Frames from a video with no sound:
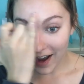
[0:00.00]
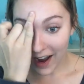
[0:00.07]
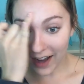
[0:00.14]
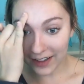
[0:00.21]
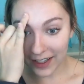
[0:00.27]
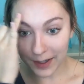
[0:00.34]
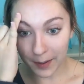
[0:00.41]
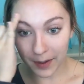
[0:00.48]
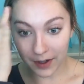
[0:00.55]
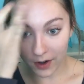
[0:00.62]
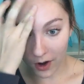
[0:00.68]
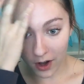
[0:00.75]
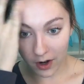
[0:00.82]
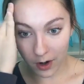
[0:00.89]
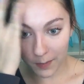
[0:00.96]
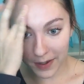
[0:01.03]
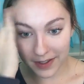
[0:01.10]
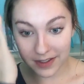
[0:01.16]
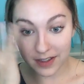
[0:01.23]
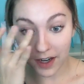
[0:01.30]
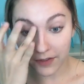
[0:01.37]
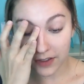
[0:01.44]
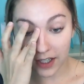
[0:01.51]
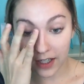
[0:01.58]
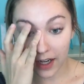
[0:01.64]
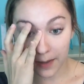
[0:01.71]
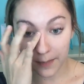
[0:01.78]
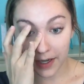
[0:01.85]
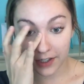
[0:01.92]
I like got all my stuff done.
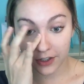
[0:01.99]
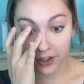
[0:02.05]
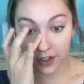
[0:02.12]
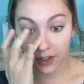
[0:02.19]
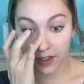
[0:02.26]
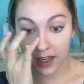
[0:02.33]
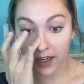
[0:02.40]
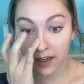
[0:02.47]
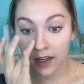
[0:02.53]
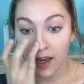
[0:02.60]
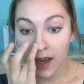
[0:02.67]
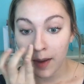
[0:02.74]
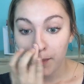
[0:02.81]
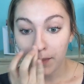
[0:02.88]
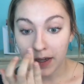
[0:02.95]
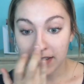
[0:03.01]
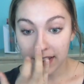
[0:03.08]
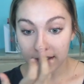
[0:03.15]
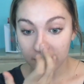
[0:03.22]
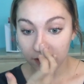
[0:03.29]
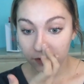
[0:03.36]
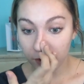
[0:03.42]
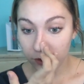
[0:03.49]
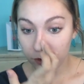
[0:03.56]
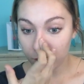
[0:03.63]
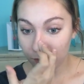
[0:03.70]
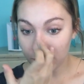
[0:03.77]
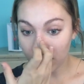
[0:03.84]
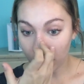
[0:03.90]
I made sure like my daily
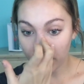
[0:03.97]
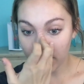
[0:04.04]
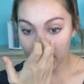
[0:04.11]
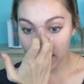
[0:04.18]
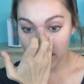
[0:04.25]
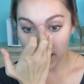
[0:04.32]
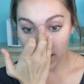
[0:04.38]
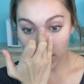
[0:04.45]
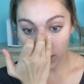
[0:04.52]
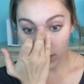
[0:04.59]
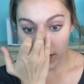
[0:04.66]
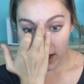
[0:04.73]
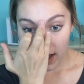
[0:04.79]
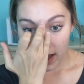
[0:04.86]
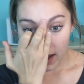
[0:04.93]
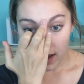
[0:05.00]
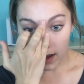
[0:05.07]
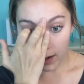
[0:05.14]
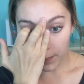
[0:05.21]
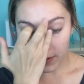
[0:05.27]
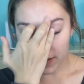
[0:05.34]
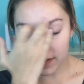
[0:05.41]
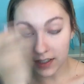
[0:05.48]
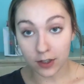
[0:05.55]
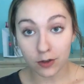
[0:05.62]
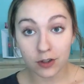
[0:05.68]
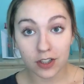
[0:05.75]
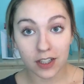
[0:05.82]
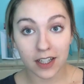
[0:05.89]
devotion was all ready to go, because
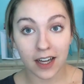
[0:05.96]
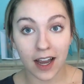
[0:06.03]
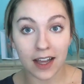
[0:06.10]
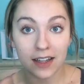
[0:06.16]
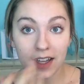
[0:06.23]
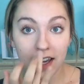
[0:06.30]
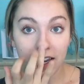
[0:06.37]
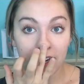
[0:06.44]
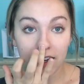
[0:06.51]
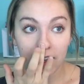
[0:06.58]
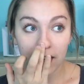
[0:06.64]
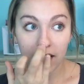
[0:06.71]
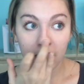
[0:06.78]
usually I like